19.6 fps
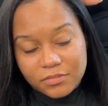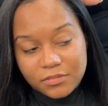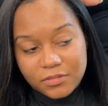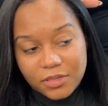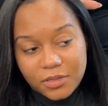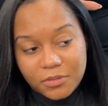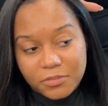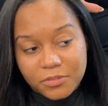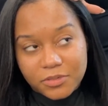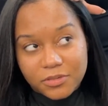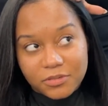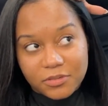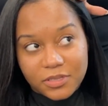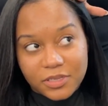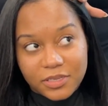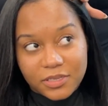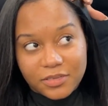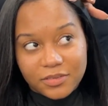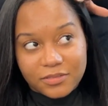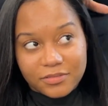I'm gonna do
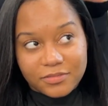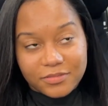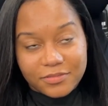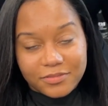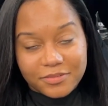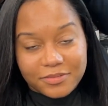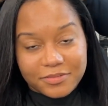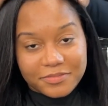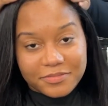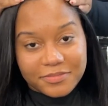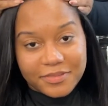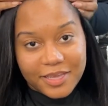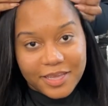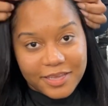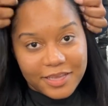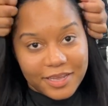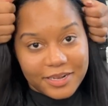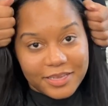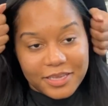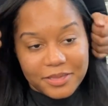that. I
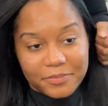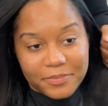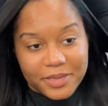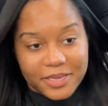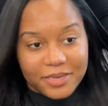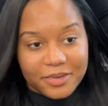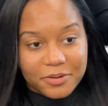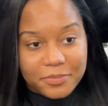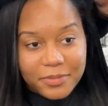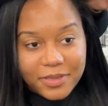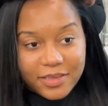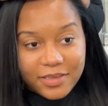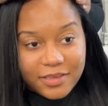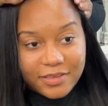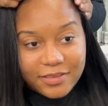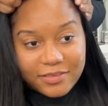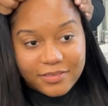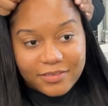gotta get my hair back.